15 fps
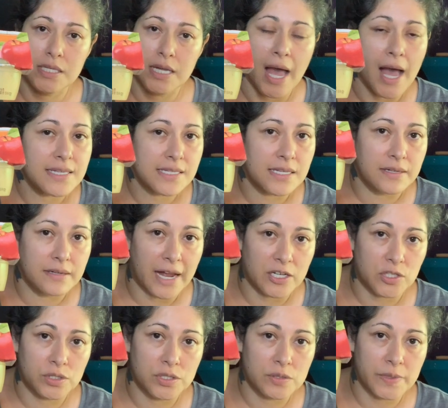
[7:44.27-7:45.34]
It has a
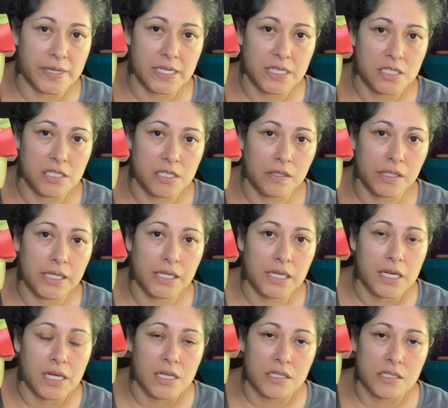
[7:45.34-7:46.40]
natural sweetness to it,
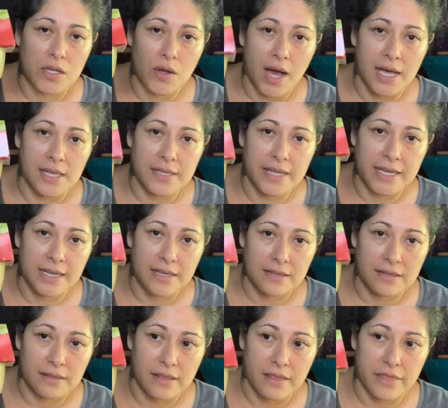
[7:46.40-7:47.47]
so I like
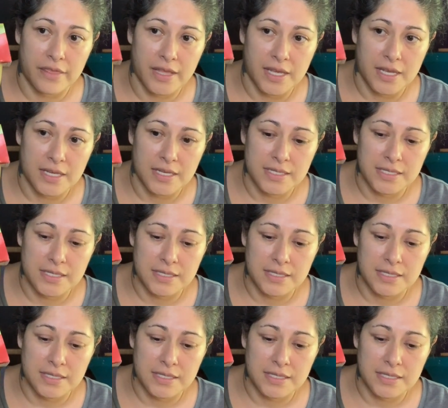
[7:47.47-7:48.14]
this.